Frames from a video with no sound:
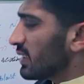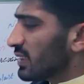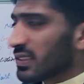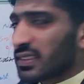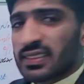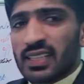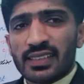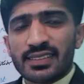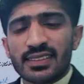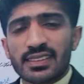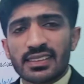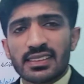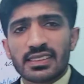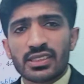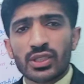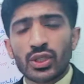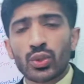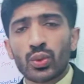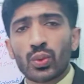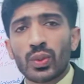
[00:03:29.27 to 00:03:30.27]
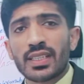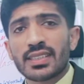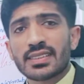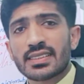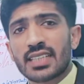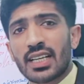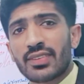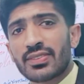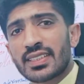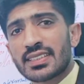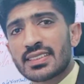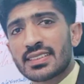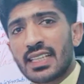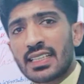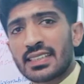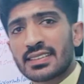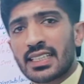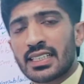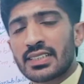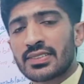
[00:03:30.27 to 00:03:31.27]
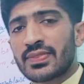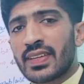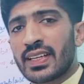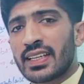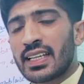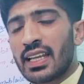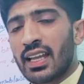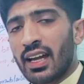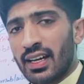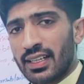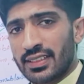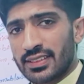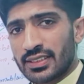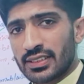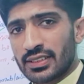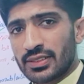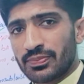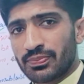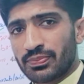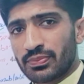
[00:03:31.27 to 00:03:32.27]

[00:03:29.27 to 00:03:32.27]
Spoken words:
the nucleus of these cells is very large.